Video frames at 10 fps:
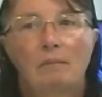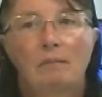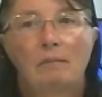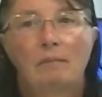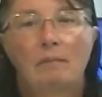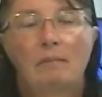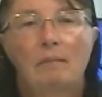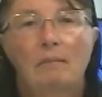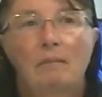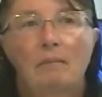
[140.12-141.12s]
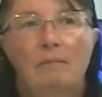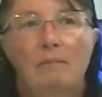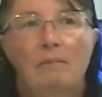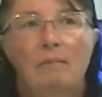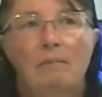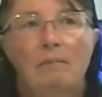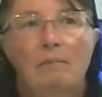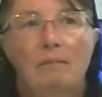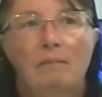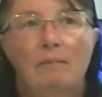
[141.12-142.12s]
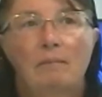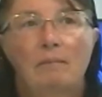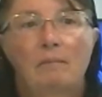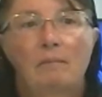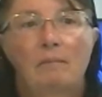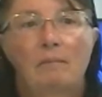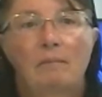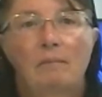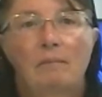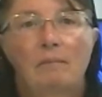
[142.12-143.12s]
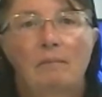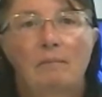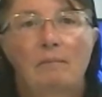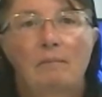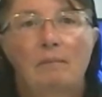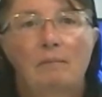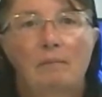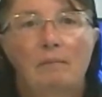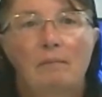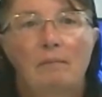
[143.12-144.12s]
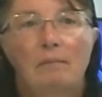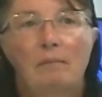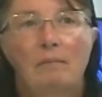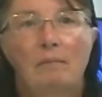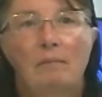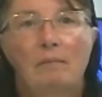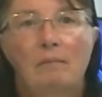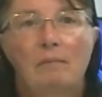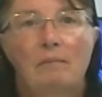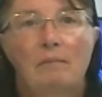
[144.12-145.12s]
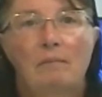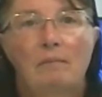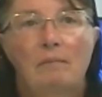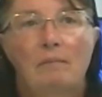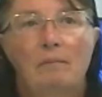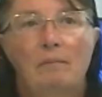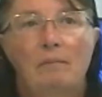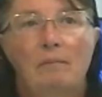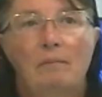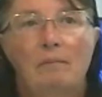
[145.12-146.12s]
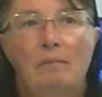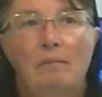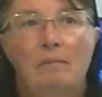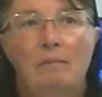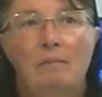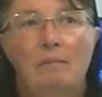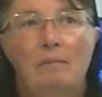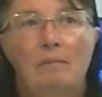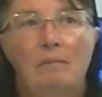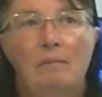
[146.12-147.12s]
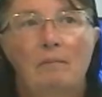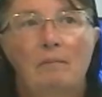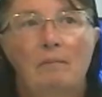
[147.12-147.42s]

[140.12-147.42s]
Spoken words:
(not speaking)